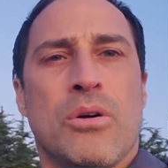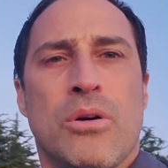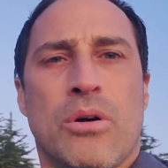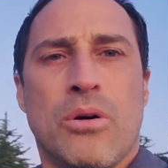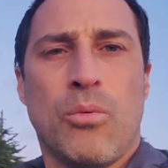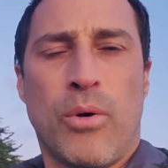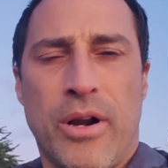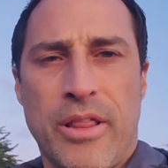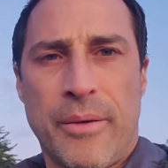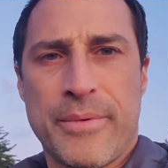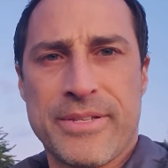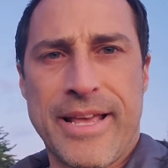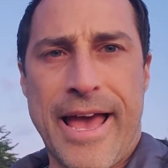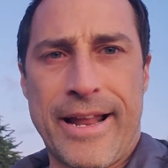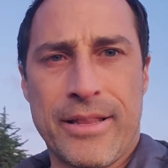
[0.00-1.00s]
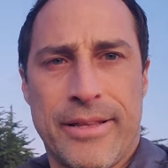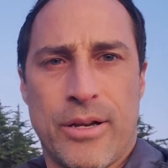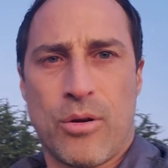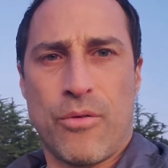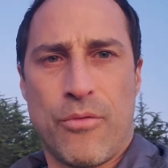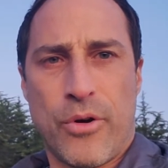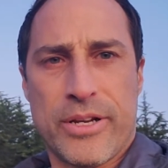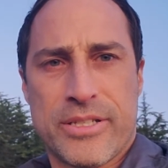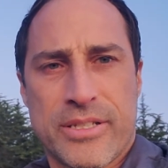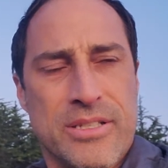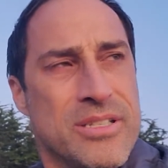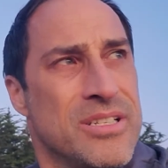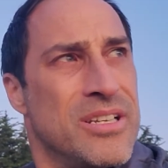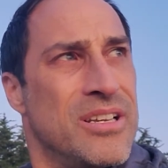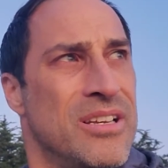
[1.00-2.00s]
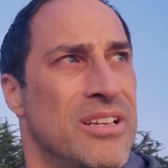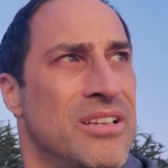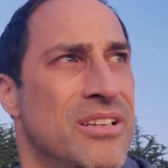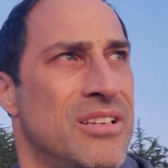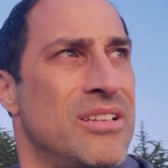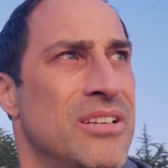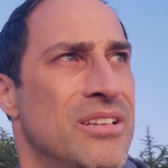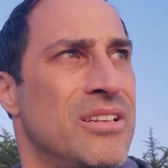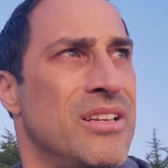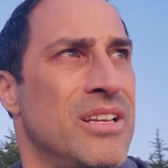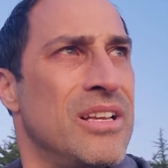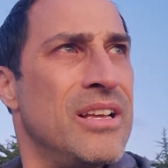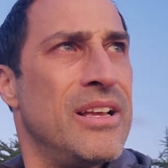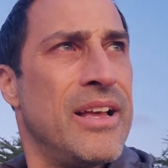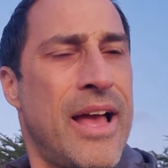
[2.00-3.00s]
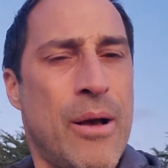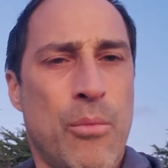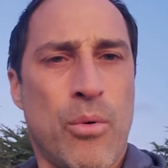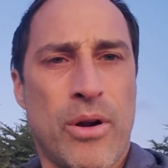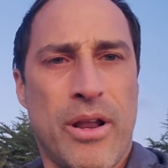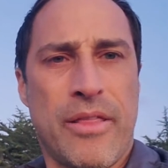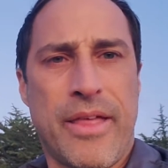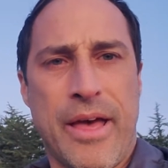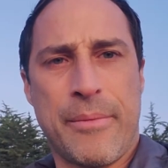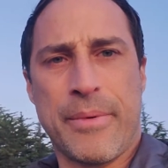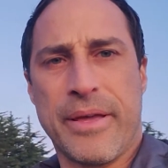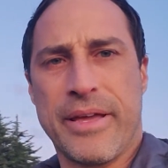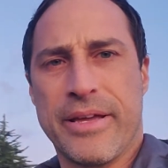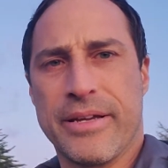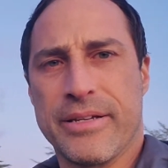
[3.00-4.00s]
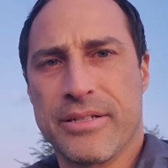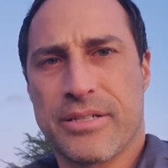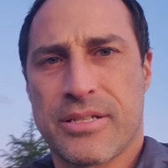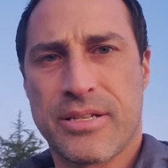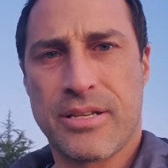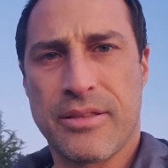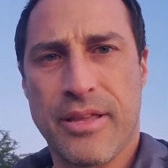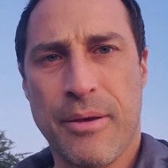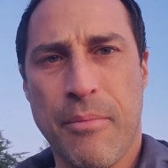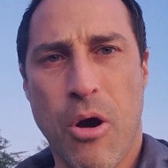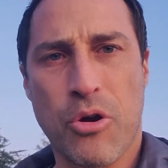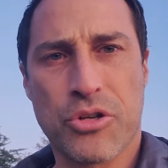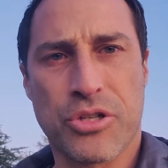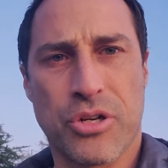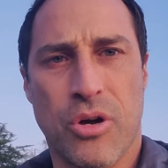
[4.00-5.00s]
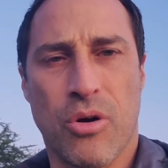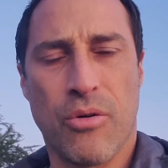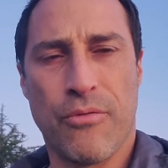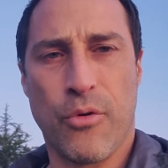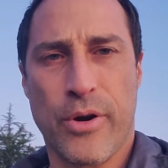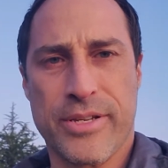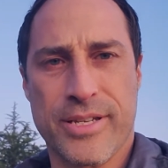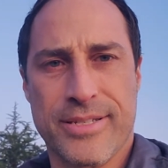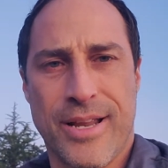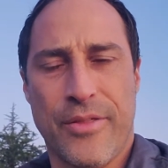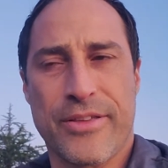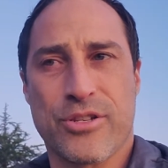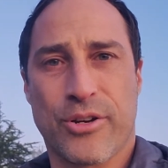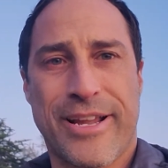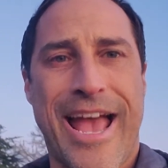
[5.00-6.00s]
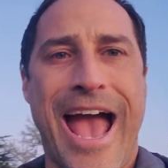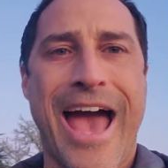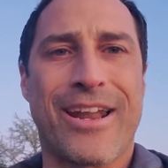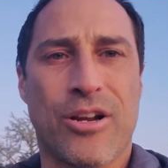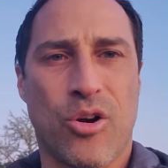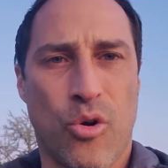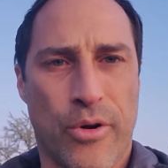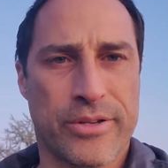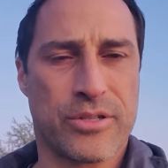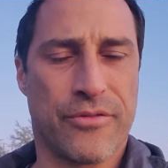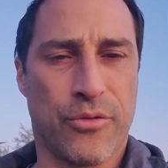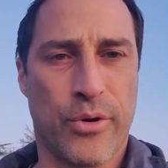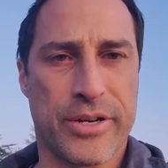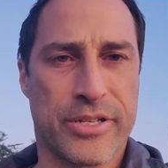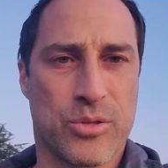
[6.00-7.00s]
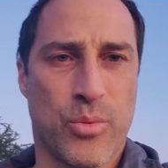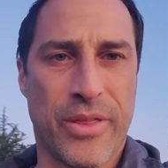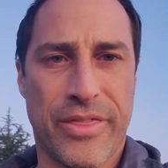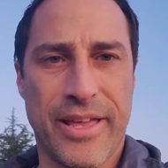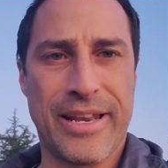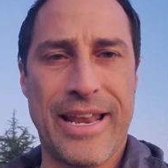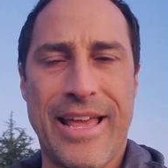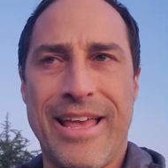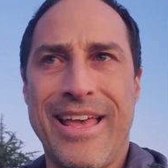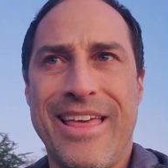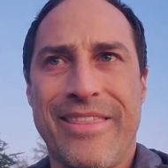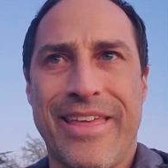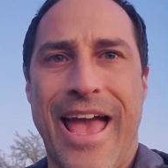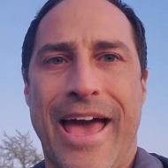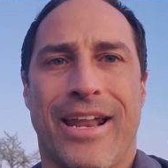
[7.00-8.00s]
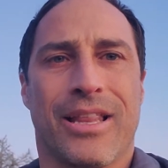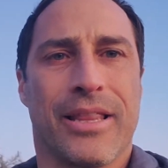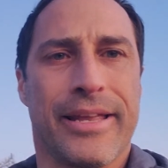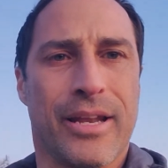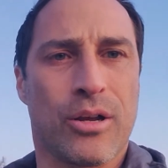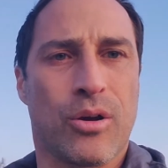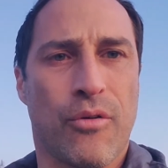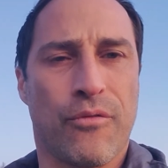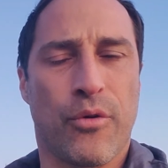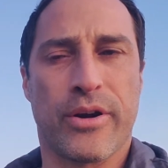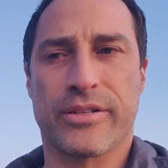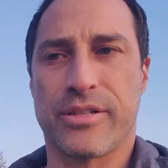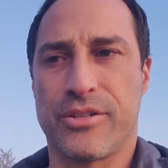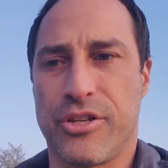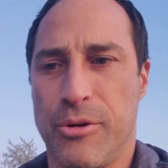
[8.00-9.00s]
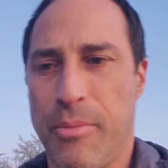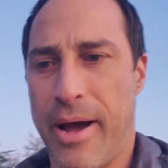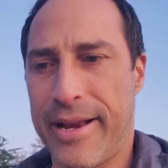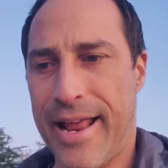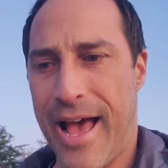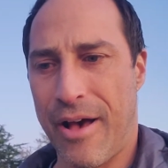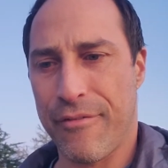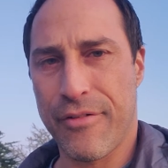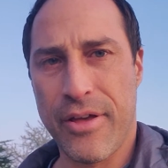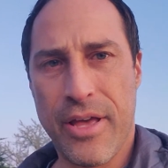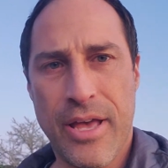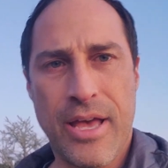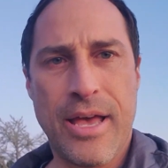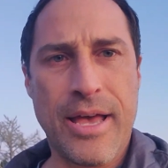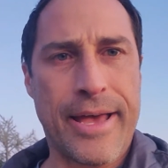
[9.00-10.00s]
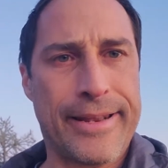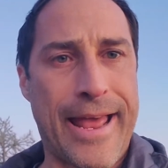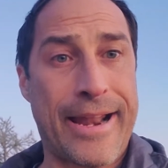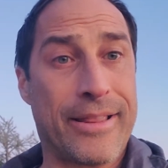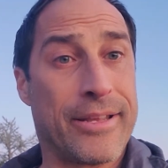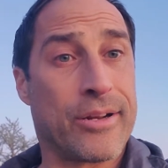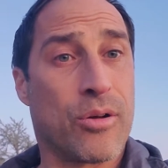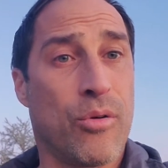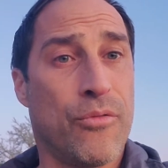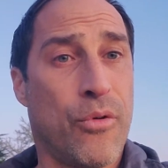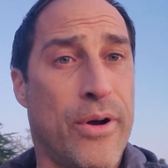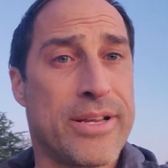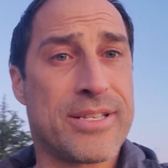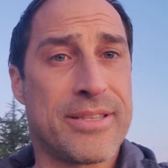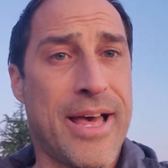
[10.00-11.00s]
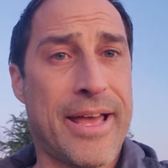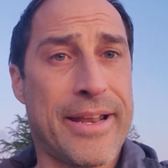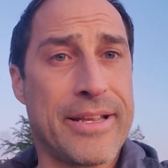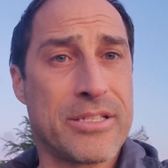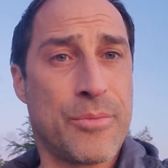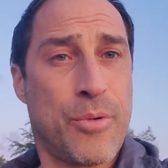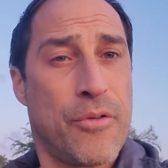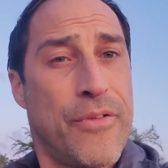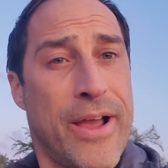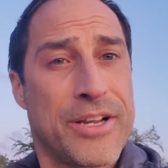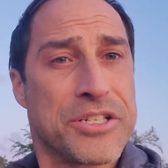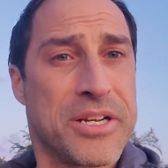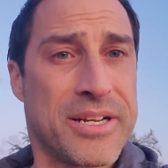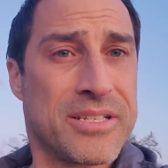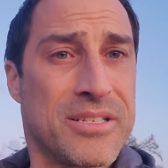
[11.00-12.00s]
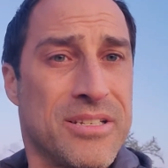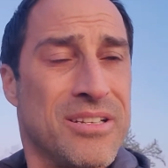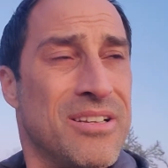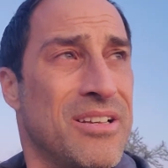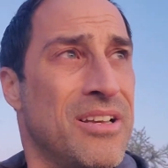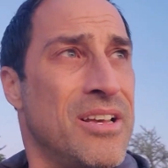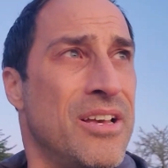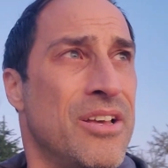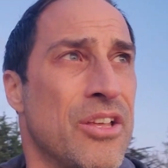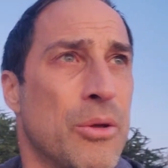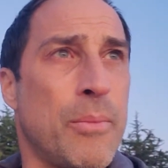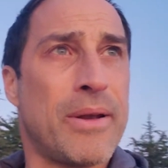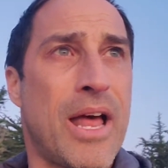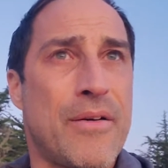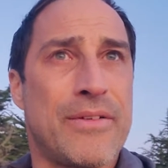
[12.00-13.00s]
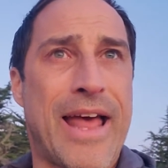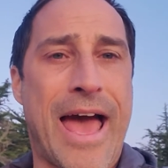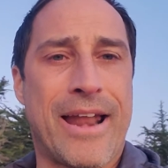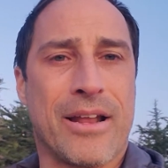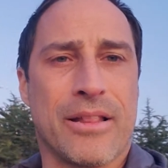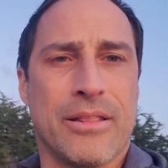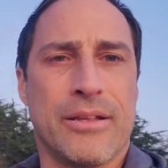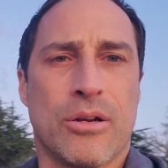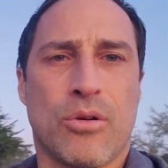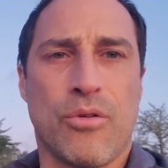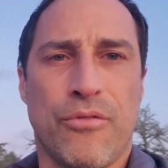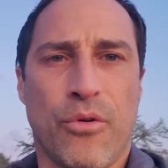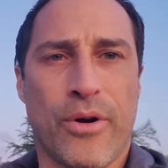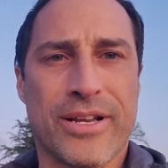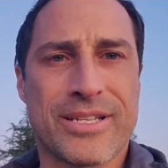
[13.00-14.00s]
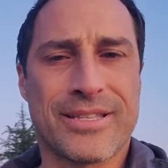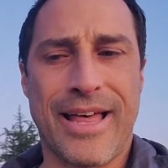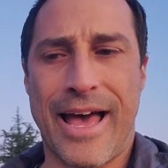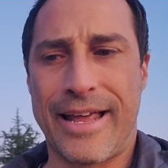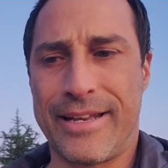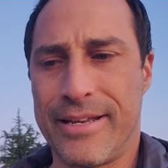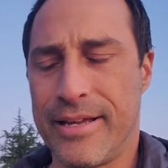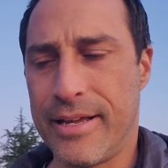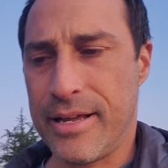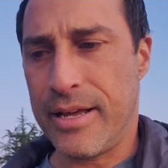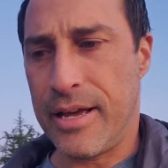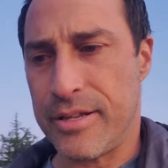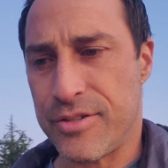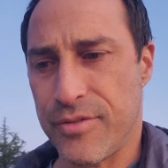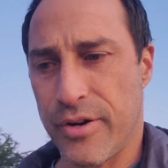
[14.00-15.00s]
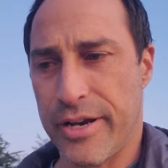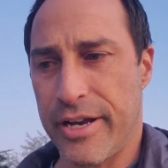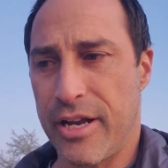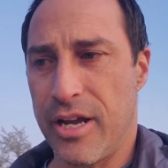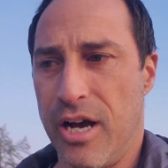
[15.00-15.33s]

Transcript: One of them is the analytical voices, and one of them is the emotional voices. Now, these are categories of voices. Within the analytical voices, you might have an analytical voice that is a perfectionist. You might have an analytical voice that is very